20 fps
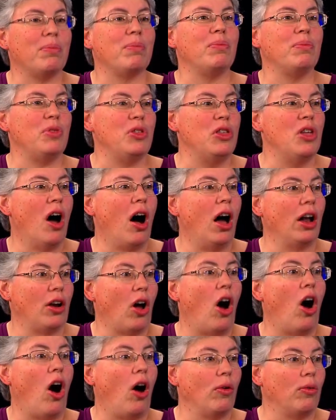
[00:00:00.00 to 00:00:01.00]

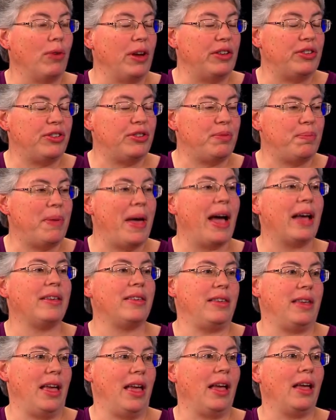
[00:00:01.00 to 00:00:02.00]
not
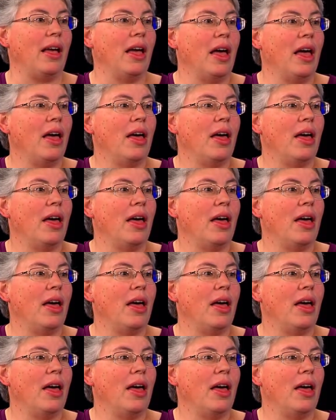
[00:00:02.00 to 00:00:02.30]
respecting